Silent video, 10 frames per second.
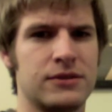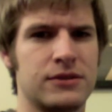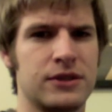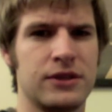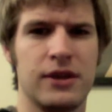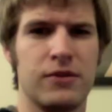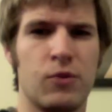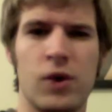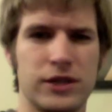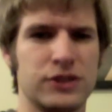then
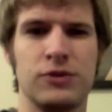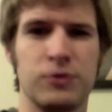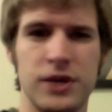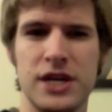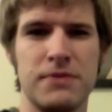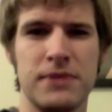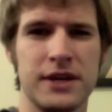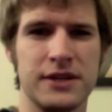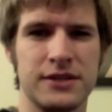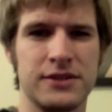want to read
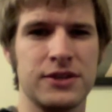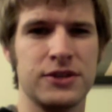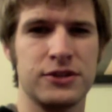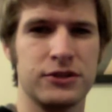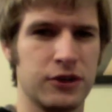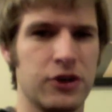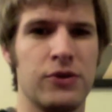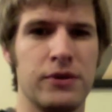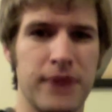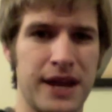because it's such a
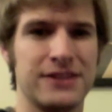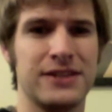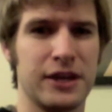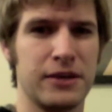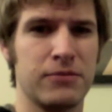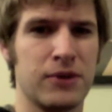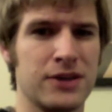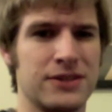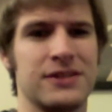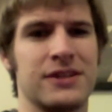slow and painstaking
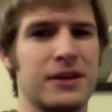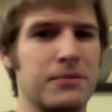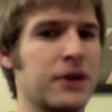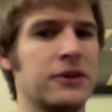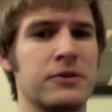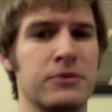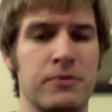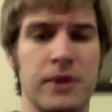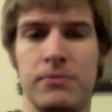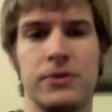process, and I barely
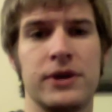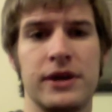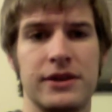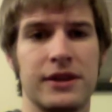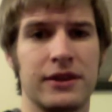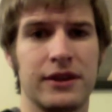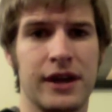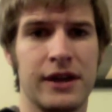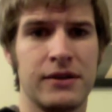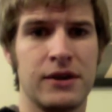remembered anything that
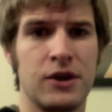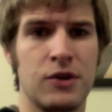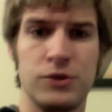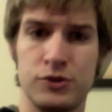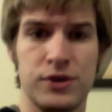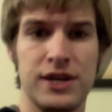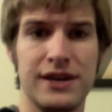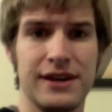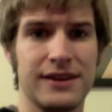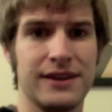I was
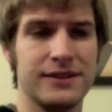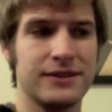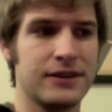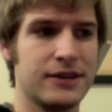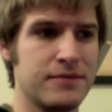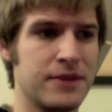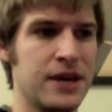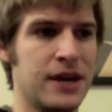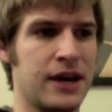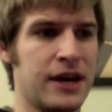reading at that time.
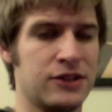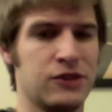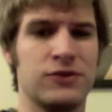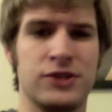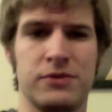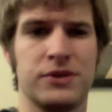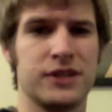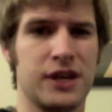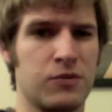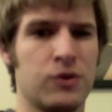And so for someone to
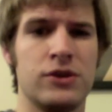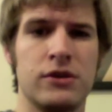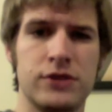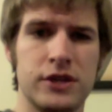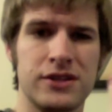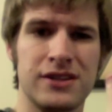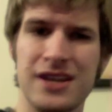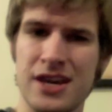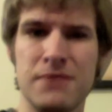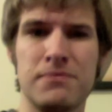say, well, you just
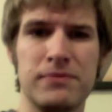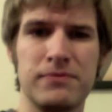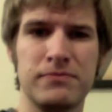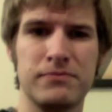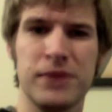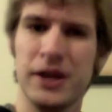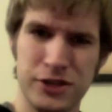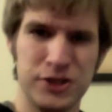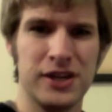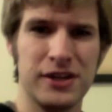keep
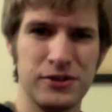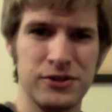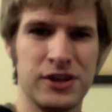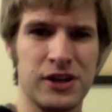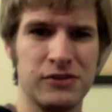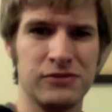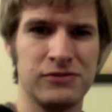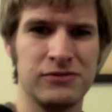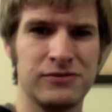punishing yourself